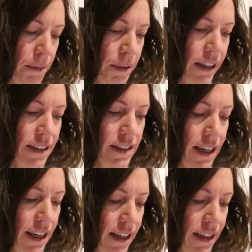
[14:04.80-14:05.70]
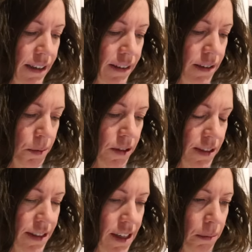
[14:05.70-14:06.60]
I'm not going to say this
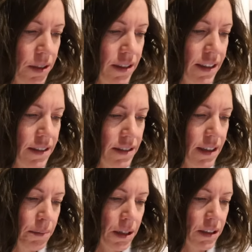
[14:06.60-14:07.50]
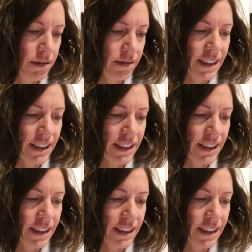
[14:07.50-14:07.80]
person's name just because I'm not